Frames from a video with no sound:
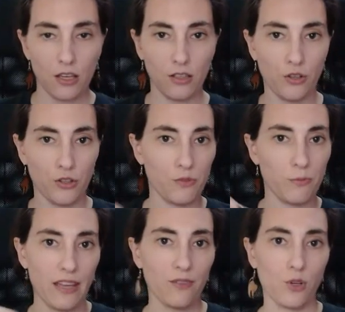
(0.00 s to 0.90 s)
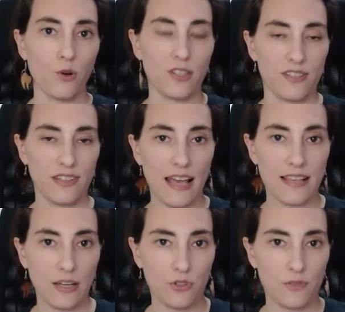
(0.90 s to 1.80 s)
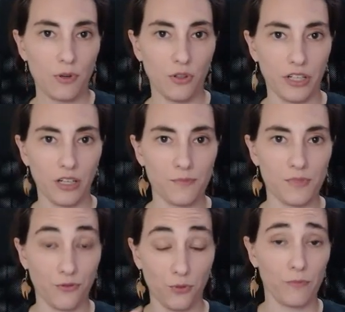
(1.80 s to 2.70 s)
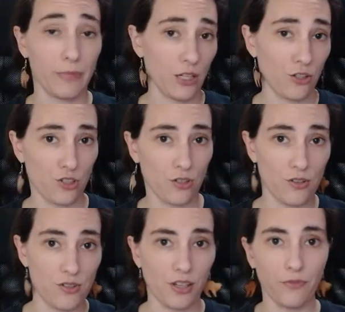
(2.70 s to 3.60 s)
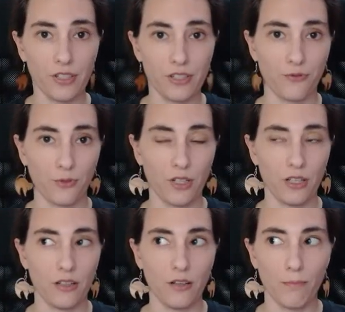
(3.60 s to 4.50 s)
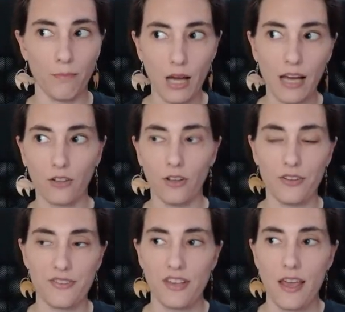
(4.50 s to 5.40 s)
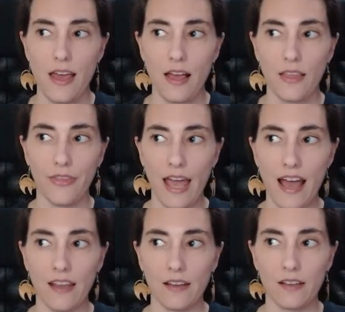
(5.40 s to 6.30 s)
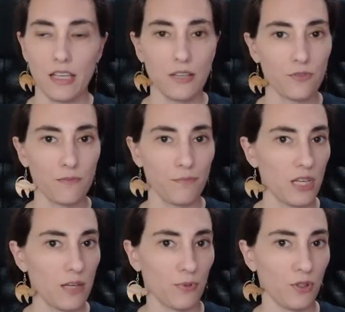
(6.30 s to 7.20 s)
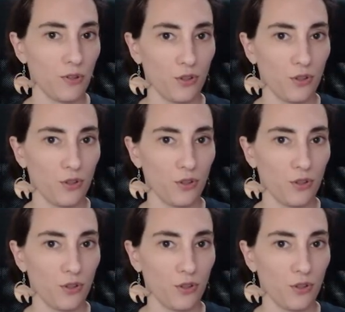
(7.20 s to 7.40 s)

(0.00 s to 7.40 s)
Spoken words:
You know, you might have noticed as I was pulling up different pictures of the different models that even people